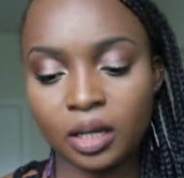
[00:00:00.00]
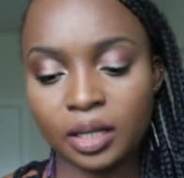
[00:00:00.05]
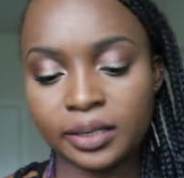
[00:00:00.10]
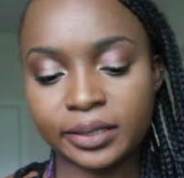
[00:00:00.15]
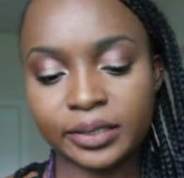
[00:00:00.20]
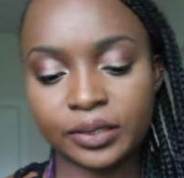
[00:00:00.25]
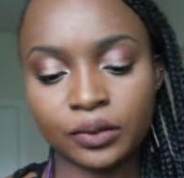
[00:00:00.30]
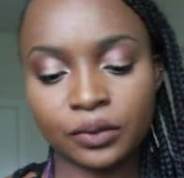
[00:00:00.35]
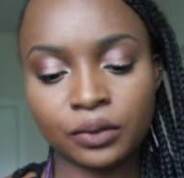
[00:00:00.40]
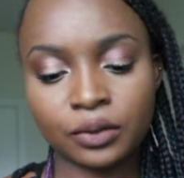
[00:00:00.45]

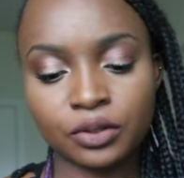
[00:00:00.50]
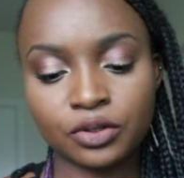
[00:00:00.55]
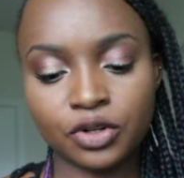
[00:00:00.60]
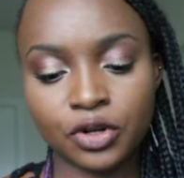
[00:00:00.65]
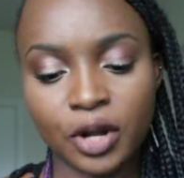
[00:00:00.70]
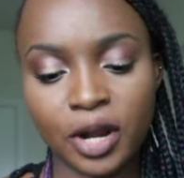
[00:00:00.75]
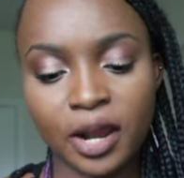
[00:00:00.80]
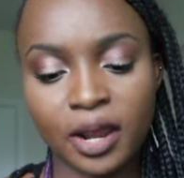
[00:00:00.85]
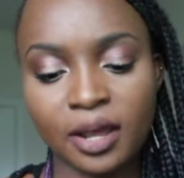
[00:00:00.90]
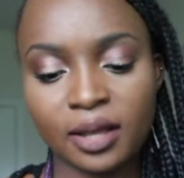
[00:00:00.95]
It's
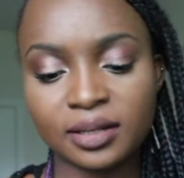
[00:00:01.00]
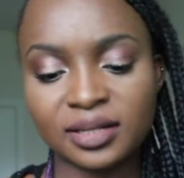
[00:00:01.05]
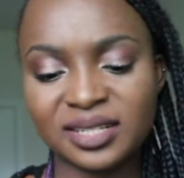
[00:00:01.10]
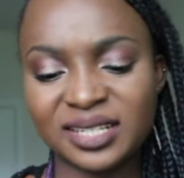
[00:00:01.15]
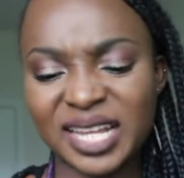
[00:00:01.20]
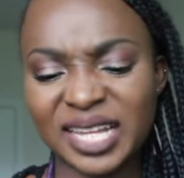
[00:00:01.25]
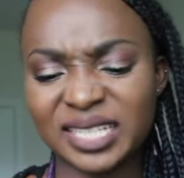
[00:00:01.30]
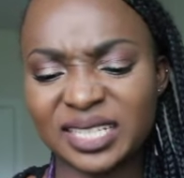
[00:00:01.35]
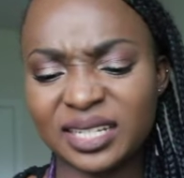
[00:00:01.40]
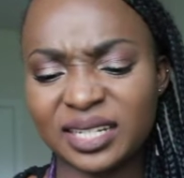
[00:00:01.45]
Ultra
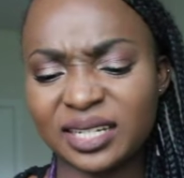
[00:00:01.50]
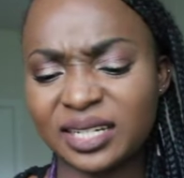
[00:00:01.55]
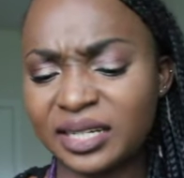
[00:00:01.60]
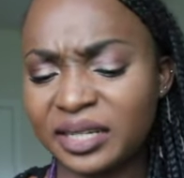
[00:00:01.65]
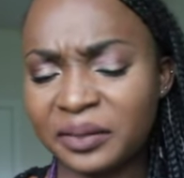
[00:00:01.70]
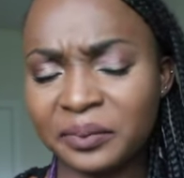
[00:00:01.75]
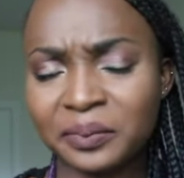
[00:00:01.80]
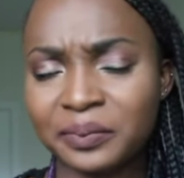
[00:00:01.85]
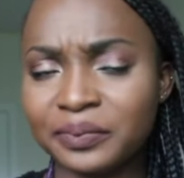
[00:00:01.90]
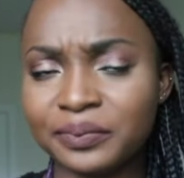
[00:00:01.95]
Satin
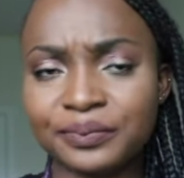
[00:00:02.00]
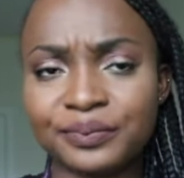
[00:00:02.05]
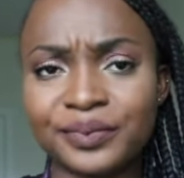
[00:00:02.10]
Lip.